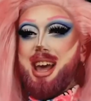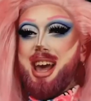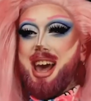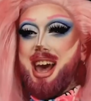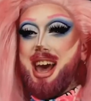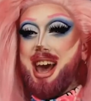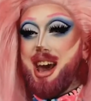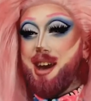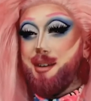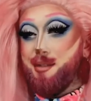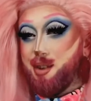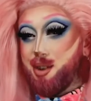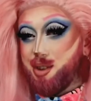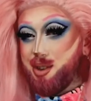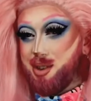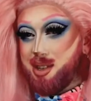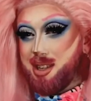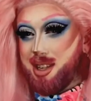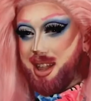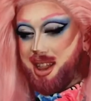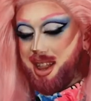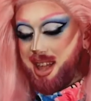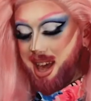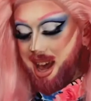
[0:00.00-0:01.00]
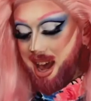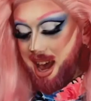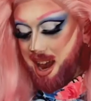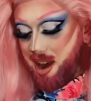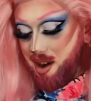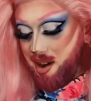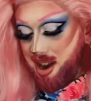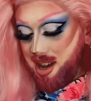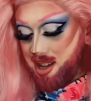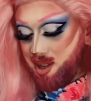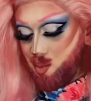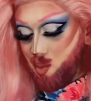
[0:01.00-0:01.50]
ever so slightly
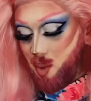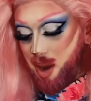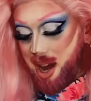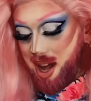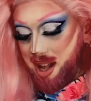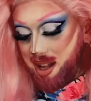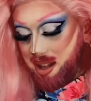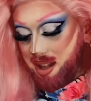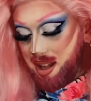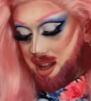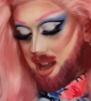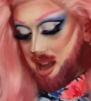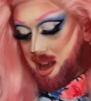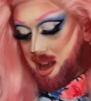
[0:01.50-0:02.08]
higher as well.